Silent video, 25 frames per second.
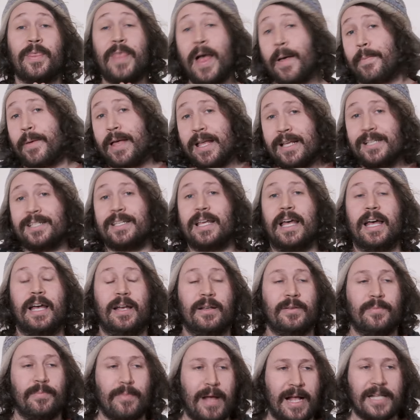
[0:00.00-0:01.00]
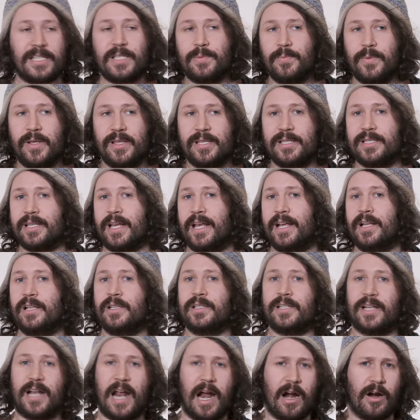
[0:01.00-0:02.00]
That being said, Matt Smith's scenes
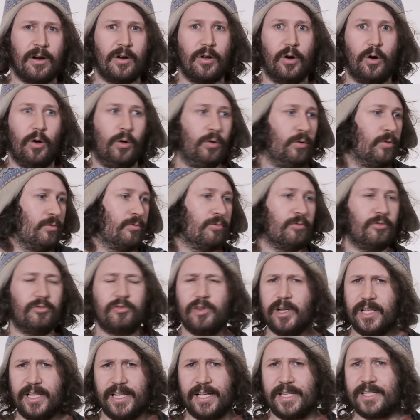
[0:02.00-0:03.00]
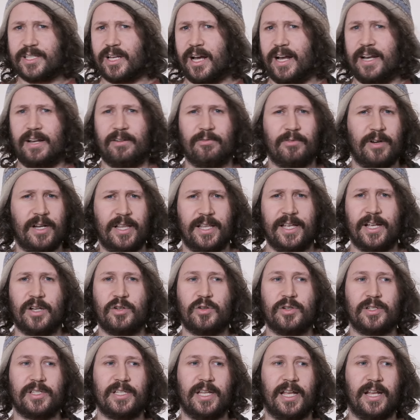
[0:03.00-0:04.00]
at Harren Hall, really exciting, really
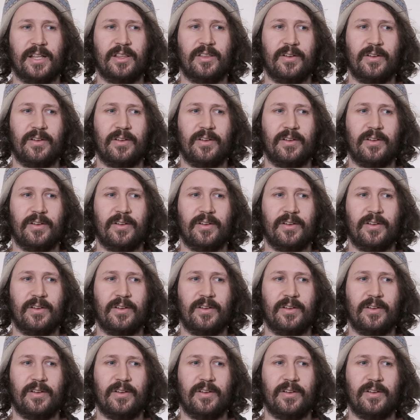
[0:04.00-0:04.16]
interesting.